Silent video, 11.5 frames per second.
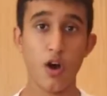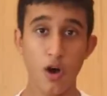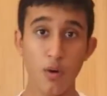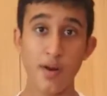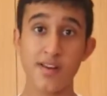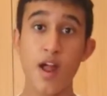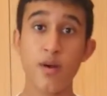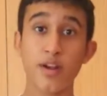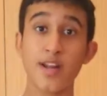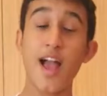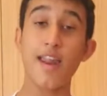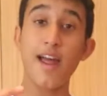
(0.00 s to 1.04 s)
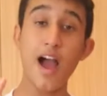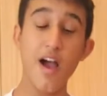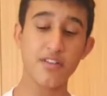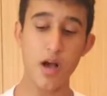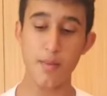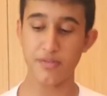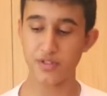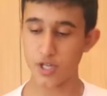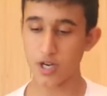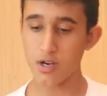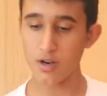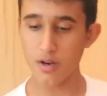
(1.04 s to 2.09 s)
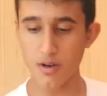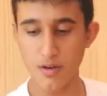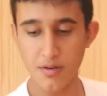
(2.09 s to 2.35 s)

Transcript: Alright, now we're gonna add a 1/2 cup of sugar.